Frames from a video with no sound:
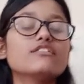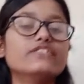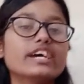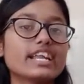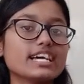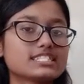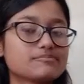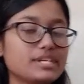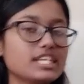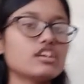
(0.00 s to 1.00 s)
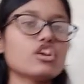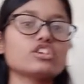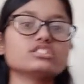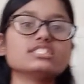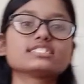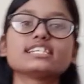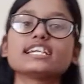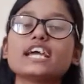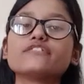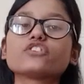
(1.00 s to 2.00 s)
Whereas penology is
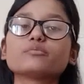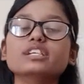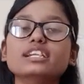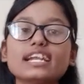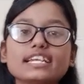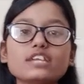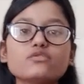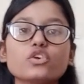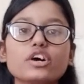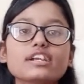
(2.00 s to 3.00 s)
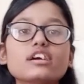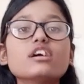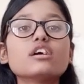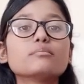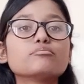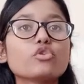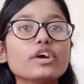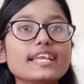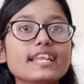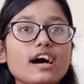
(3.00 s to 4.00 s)
derived from the Latin word
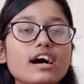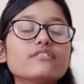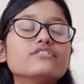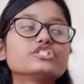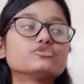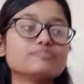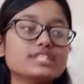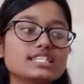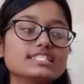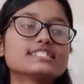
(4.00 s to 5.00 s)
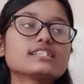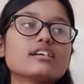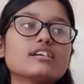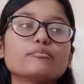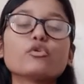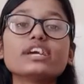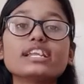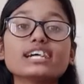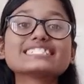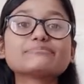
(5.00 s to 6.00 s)
poena, which means,
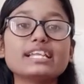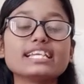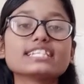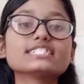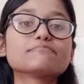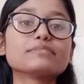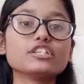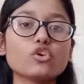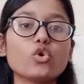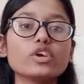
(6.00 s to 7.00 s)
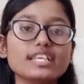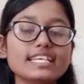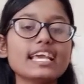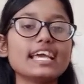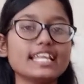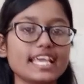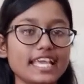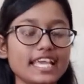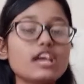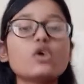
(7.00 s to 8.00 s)
poena spelling is
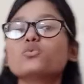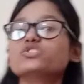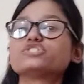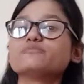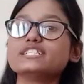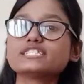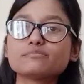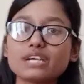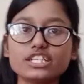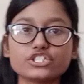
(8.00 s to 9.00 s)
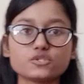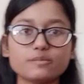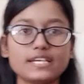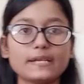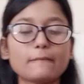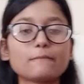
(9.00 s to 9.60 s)
P-O-E-N-A, which means punishment.